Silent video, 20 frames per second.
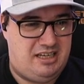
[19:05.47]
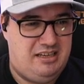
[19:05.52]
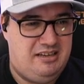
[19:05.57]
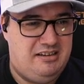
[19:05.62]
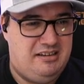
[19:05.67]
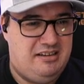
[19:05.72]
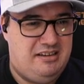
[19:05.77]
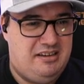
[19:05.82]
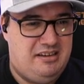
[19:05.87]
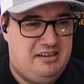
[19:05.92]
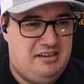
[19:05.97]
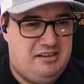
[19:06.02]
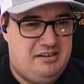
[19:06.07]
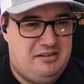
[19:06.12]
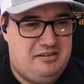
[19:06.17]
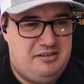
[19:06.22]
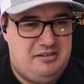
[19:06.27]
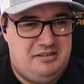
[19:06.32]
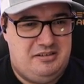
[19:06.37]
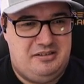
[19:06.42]
Thank you for the
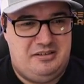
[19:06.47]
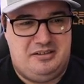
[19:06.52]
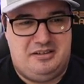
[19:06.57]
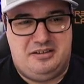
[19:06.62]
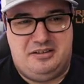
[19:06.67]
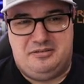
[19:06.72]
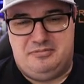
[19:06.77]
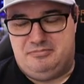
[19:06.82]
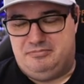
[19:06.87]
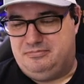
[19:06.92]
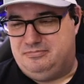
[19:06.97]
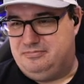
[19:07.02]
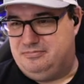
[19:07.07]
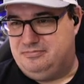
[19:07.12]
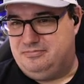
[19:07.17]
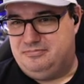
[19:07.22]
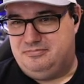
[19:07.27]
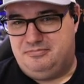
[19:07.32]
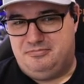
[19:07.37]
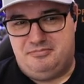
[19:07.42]
follow,
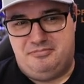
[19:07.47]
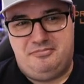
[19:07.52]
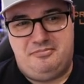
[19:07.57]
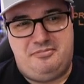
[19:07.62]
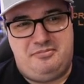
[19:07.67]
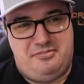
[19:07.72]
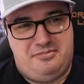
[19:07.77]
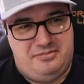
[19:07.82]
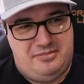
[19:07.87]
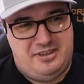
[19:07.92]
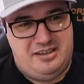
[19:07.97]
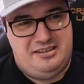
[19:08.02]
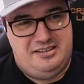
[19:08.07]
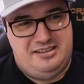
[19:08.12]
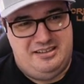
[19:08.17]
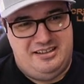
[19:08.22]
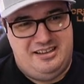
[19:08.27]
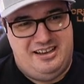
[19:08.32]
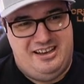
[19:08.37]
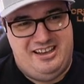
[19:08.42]

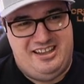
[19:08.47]
Toma855.